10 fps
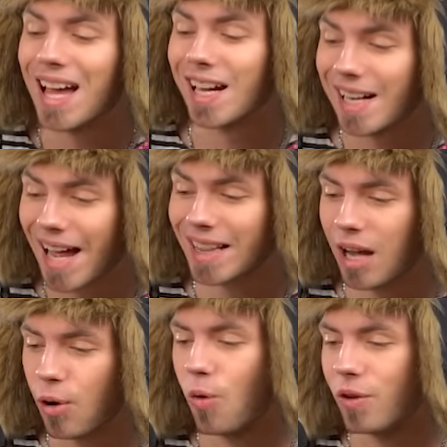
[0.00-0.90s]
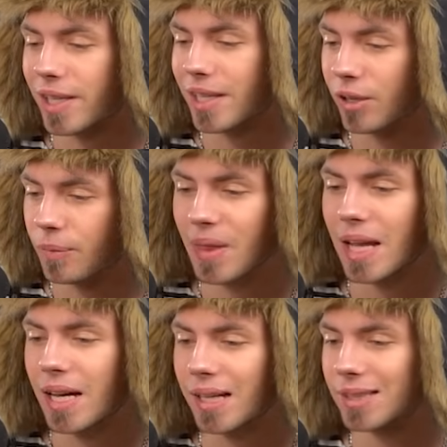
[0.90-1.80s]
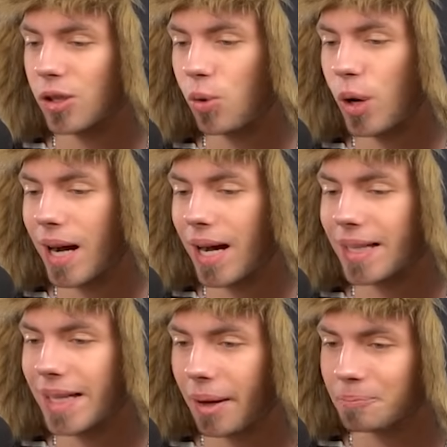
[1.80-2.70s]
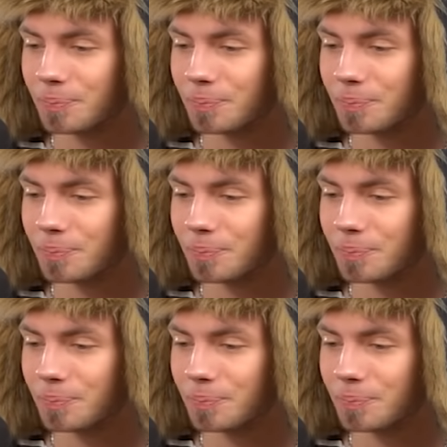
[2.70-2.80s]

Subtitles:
right now over here. So yeah,